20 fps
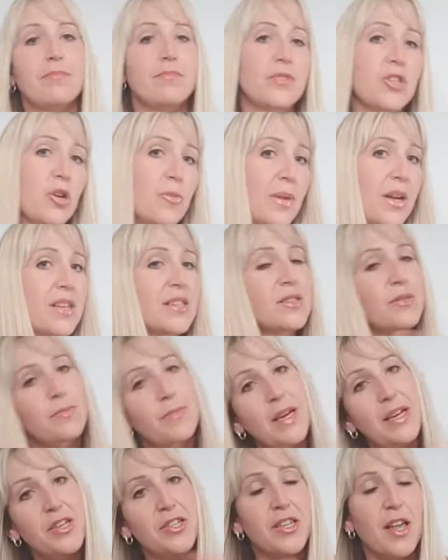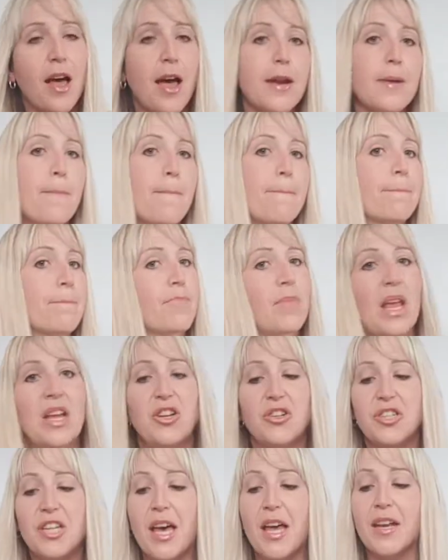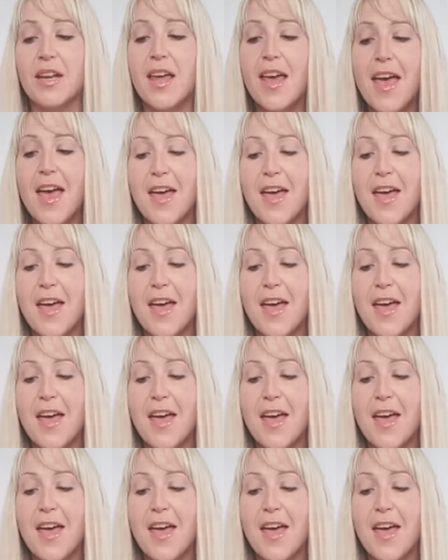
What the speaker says: 2 minutes each side, and you're done.